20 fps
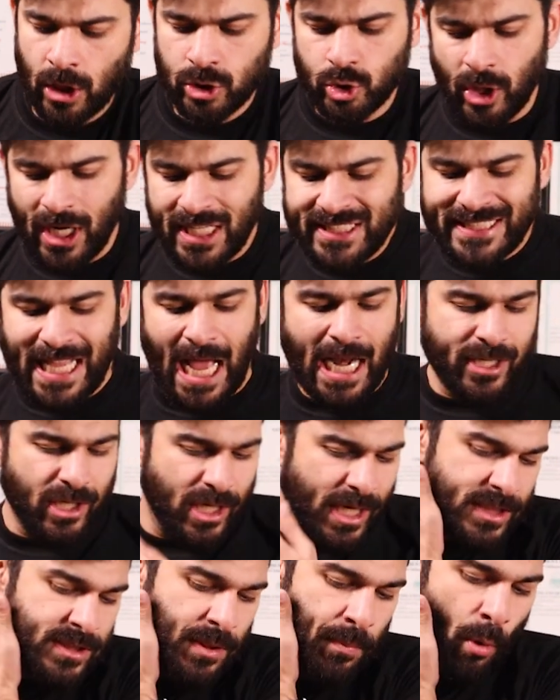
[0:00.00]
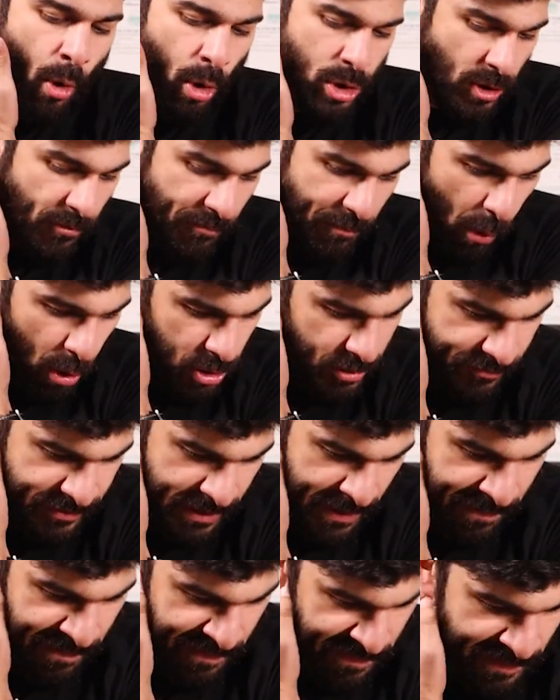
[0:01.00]
So let's calculate the moles of both of
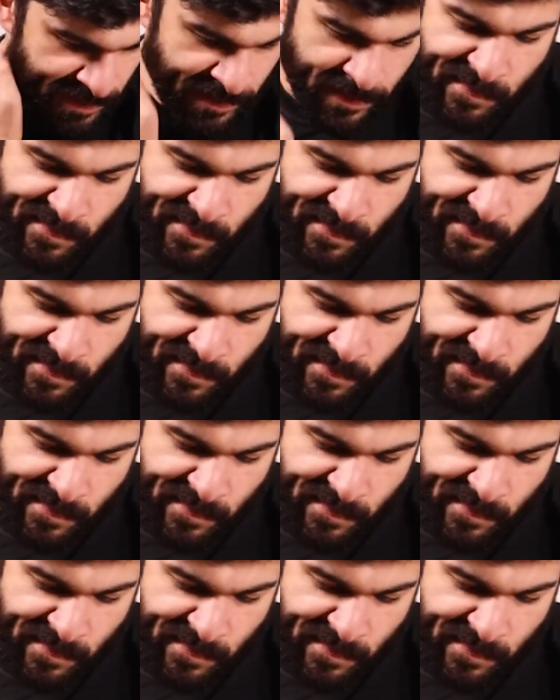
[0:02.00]
them.